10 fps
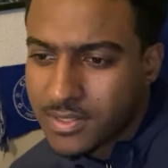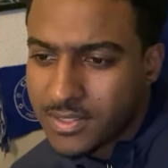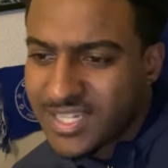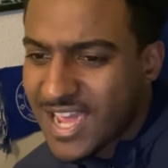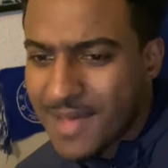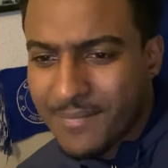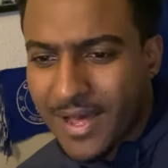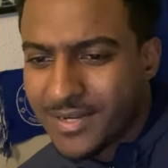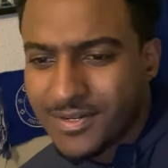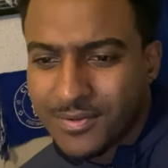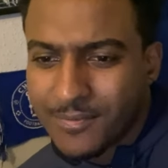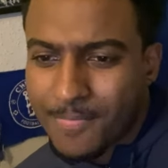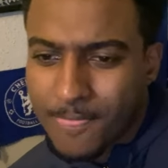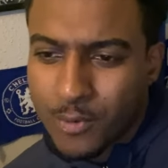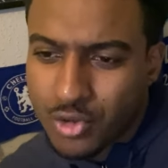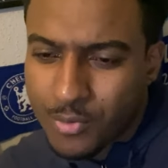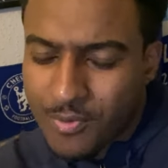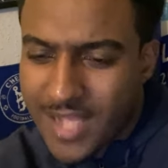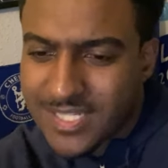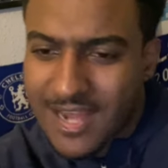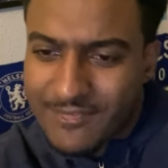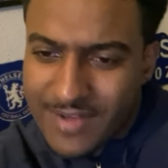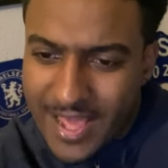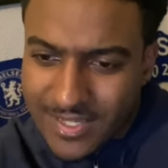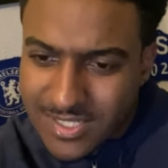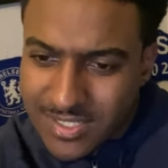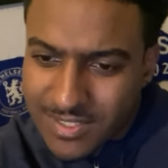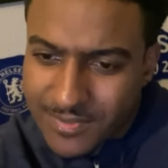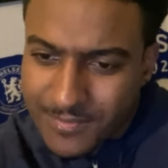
Yeah, man. Who do Brighton have next?